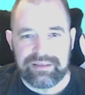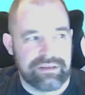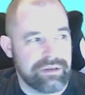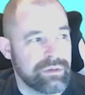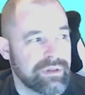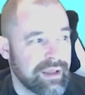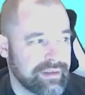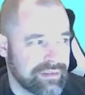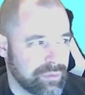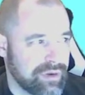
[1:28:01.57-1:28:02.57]
Did you
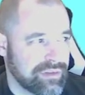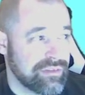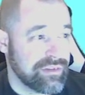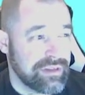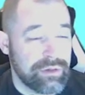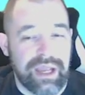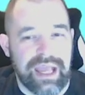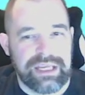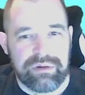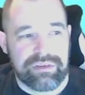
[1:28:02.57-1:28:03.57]
like some questions? Did you get
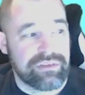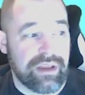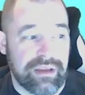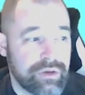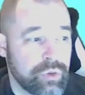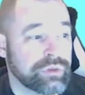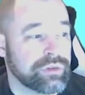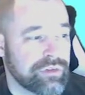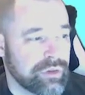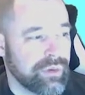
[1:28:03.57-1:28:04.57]
any questions I
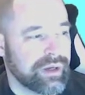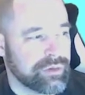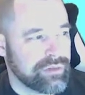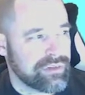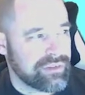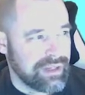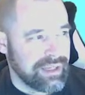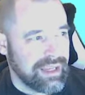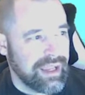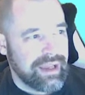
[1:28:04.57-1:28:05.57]
couldn't do? I couldn't
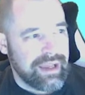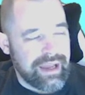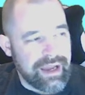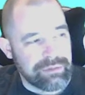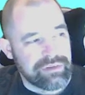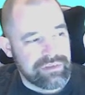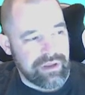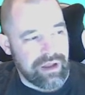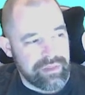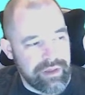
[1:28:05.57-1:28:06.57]
see how to
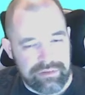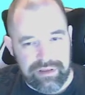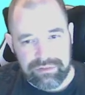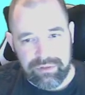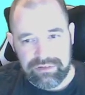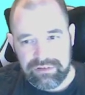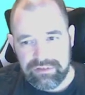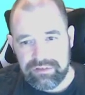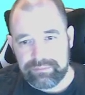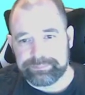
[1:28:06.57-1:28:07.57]
start those last
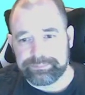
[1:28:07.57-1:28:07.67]
questions.